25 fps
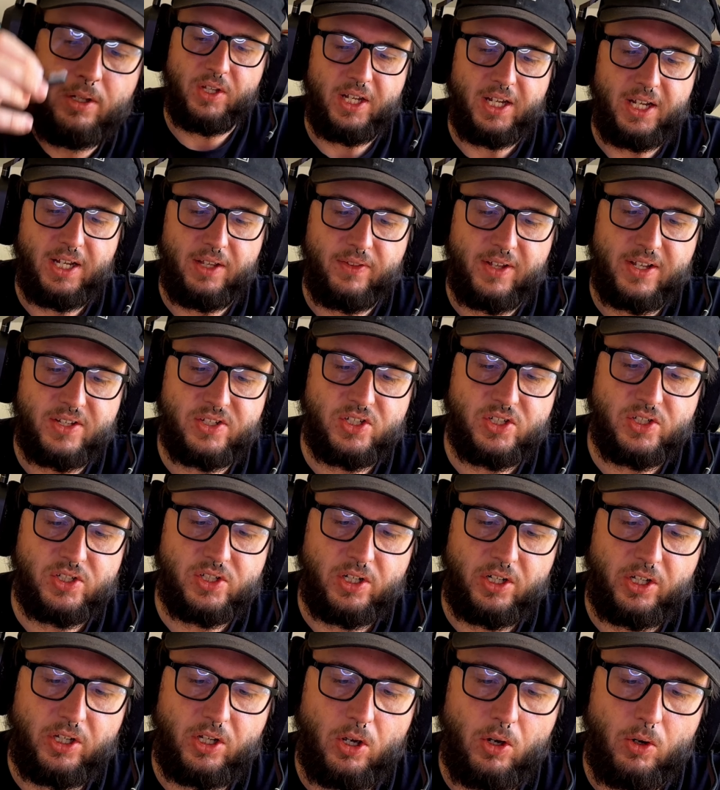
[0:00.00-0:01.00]
and that's just
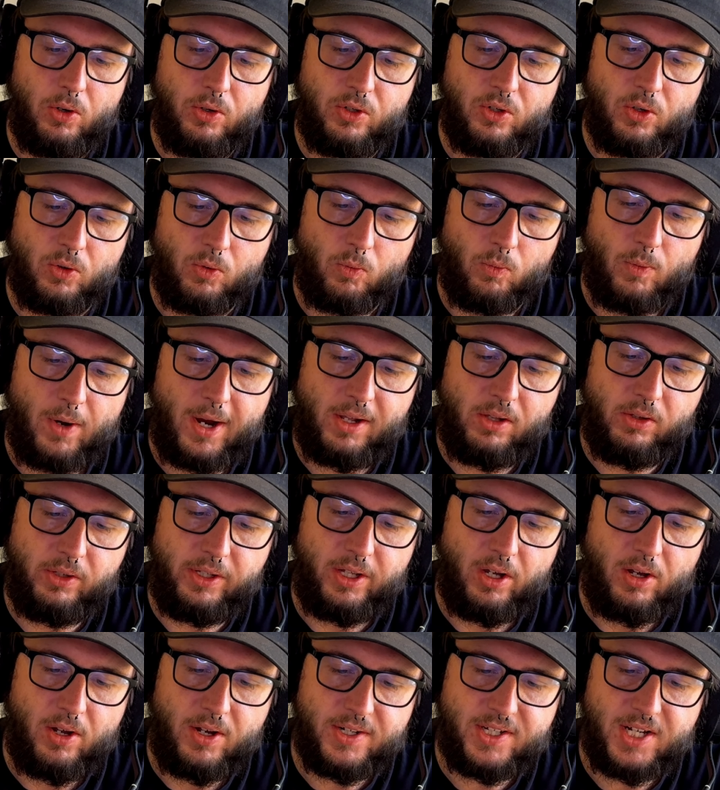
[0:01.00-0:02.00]
going to go
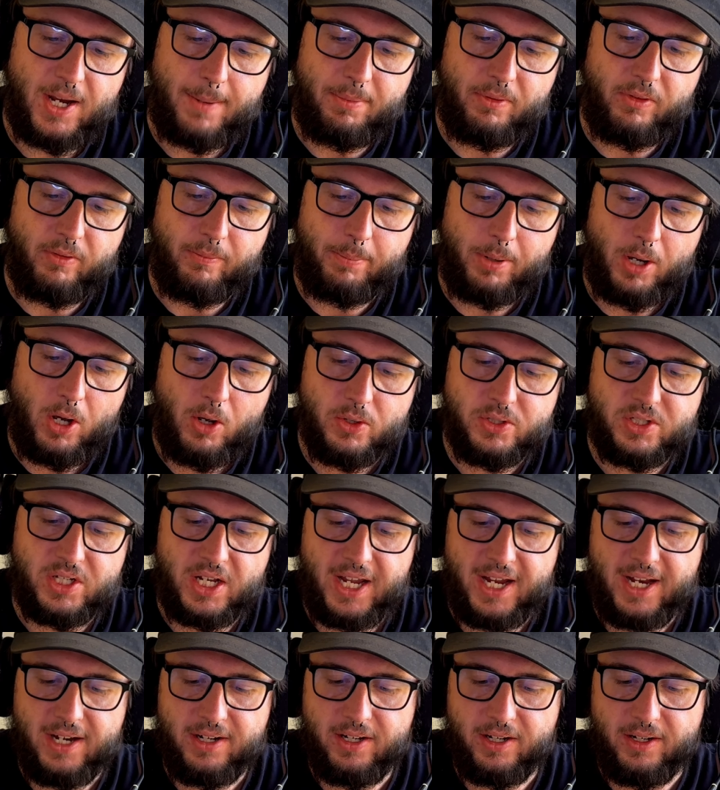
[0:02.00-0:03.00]
directly on top of the post
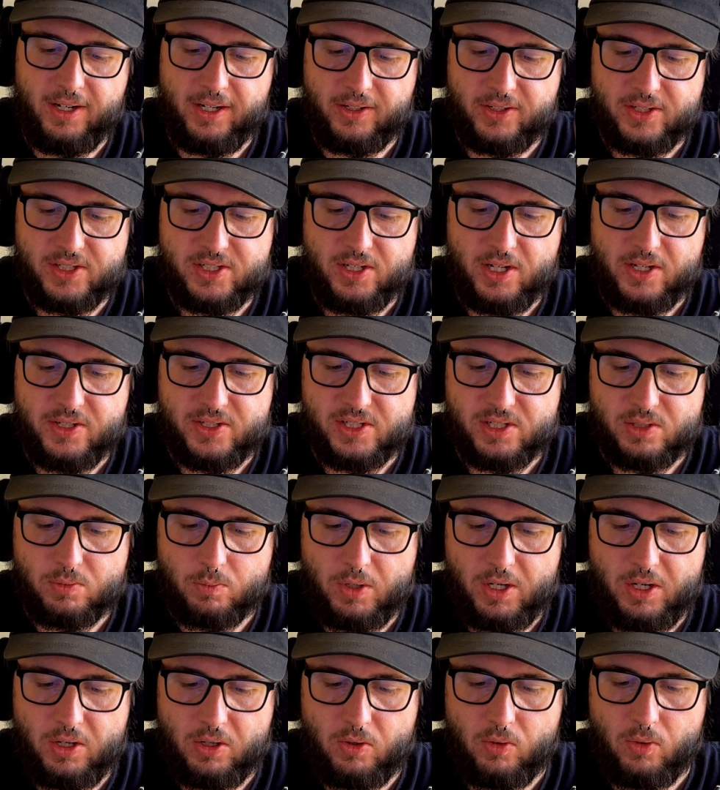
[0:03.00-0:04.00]
and connect to studs as
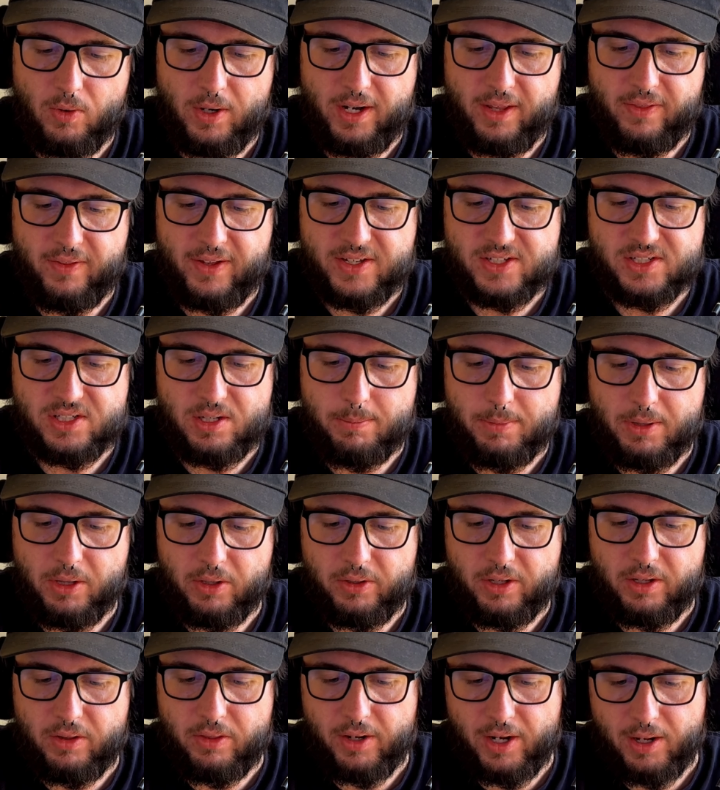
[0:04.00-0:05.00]
well, creating that
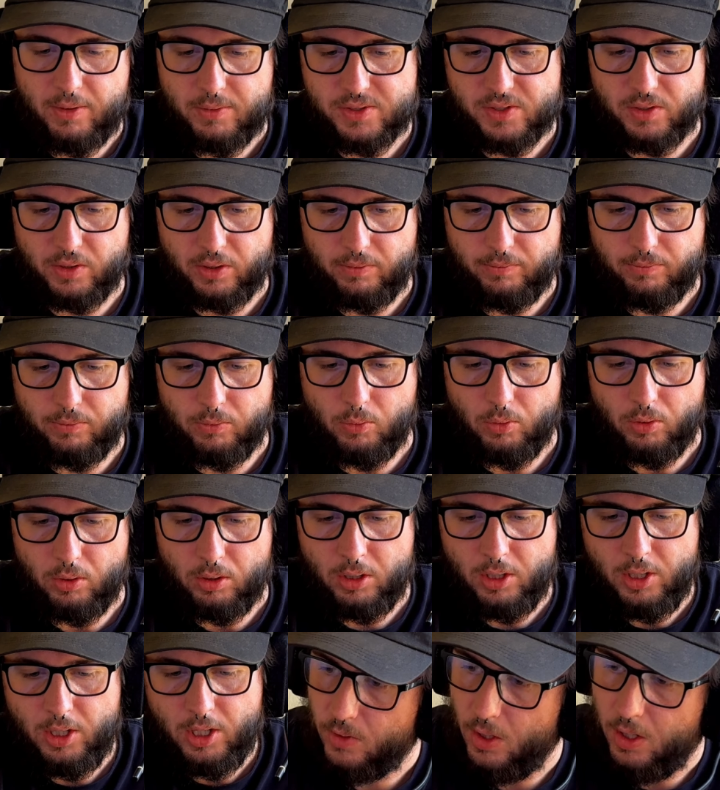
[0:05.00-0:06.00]
stability that I was looking for.
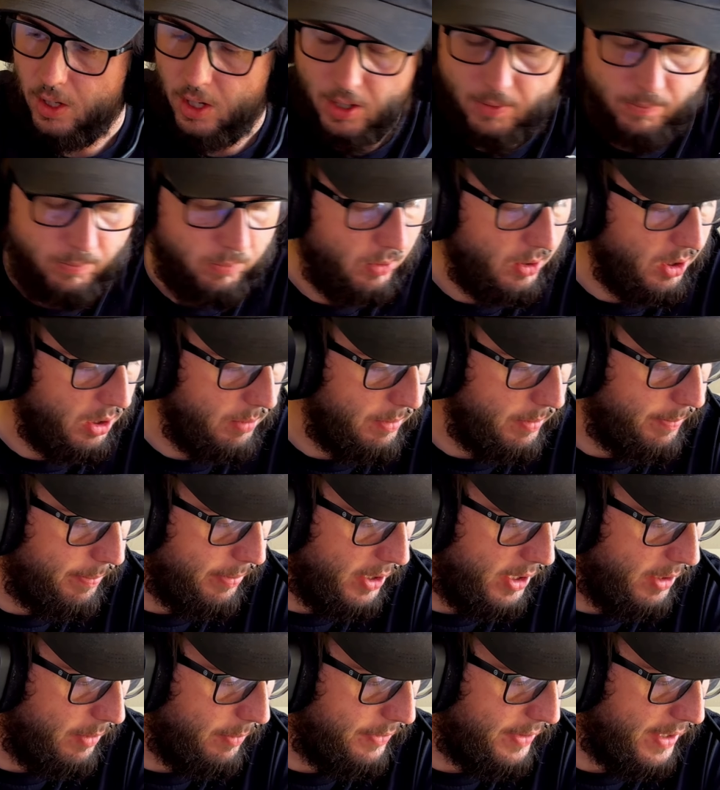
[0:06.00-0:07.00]
Oh, we're going to be
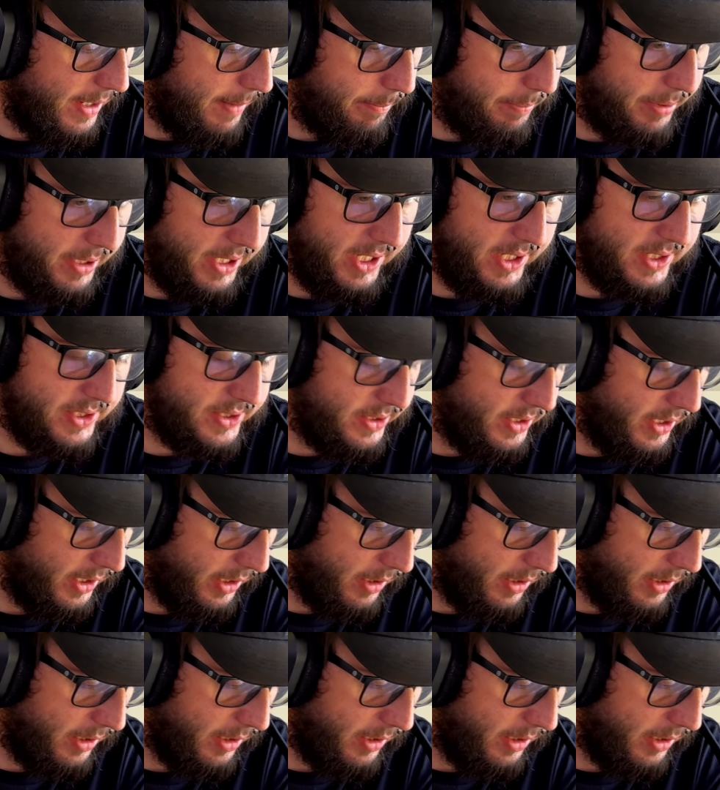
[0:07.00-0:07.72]
playing with that piece that